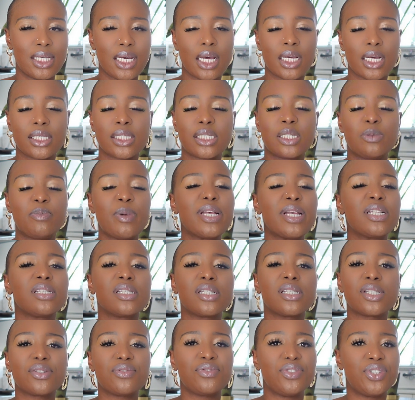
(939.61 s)

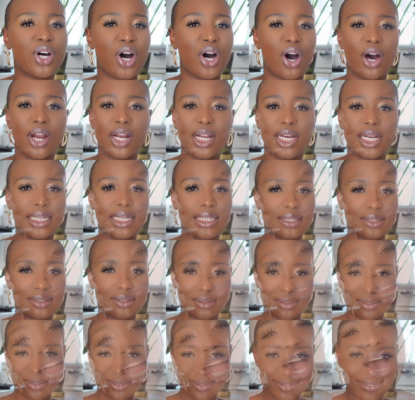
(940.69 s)
expensive, darling.
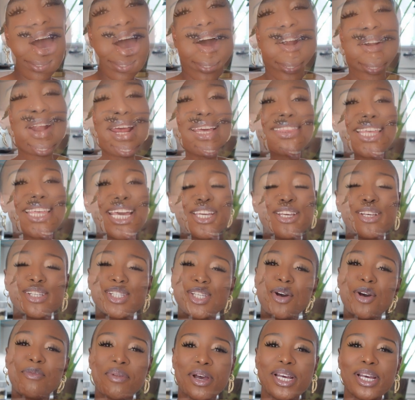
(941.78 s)
Alright, thank you
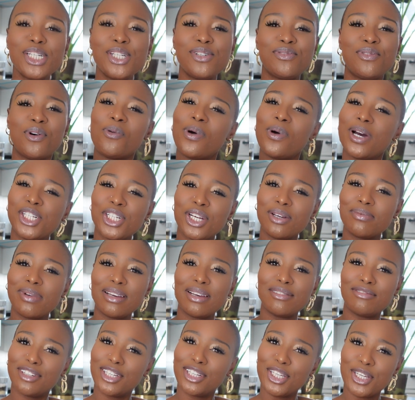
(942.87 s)
so much for watching my
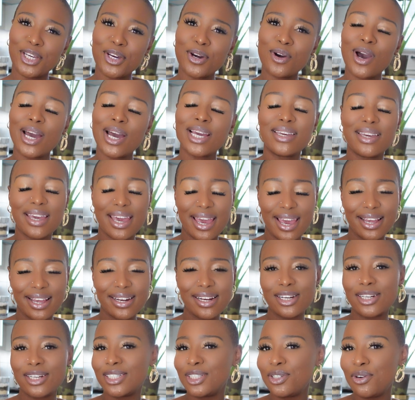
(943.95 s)
video. Again, a
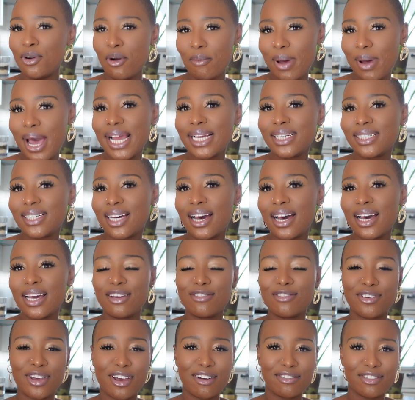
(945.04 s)
little reminder,
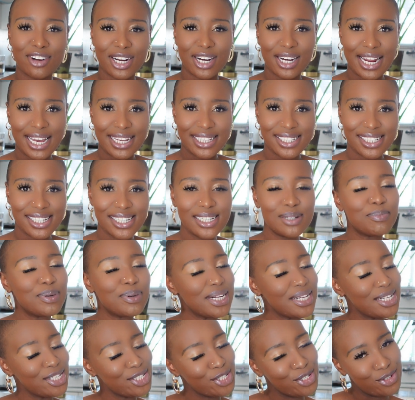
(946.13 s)
if you have not liked it,
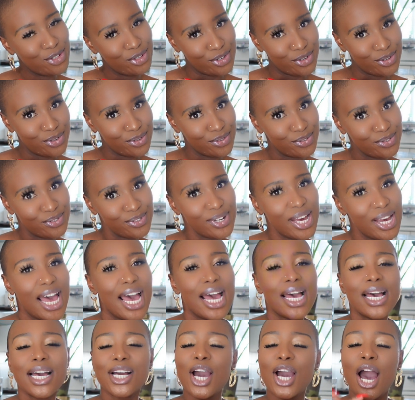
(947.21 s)
please do.
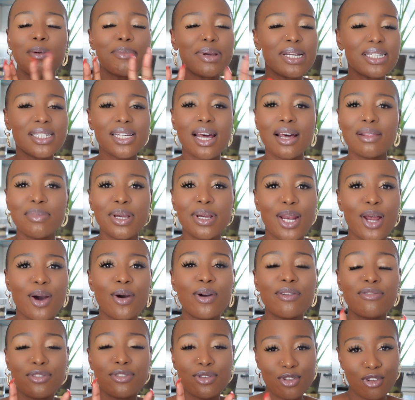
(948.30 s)
Comment down below
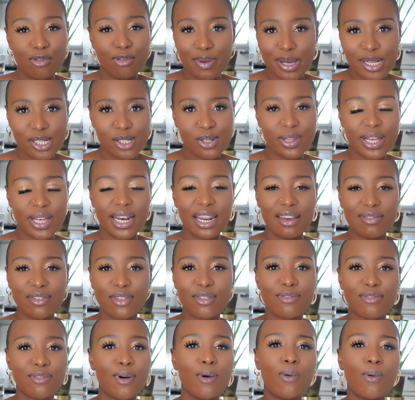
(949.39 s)
if you've been to the 11th
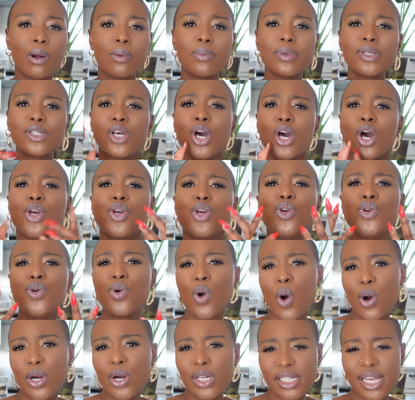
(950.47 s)
floor. What was
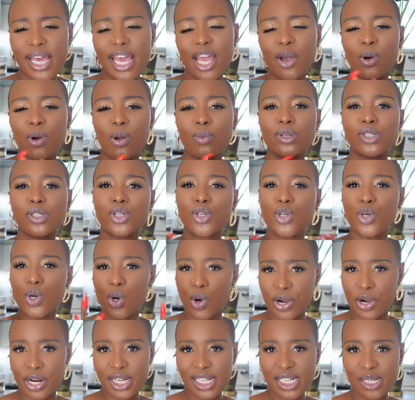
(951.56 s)
your take? What was
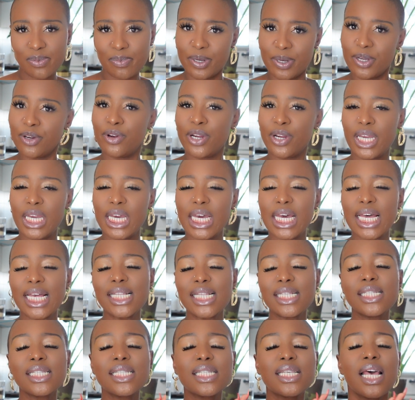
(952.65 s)
your
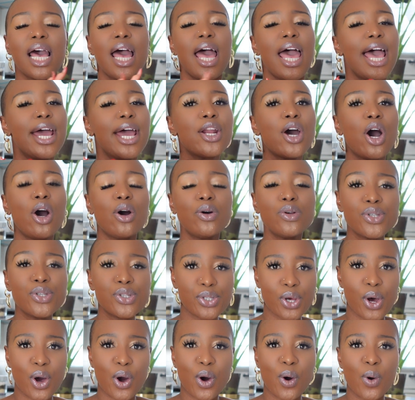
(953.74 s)
experience? And
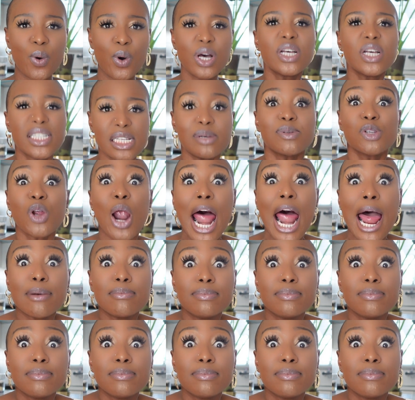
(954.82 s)
also, subscribe!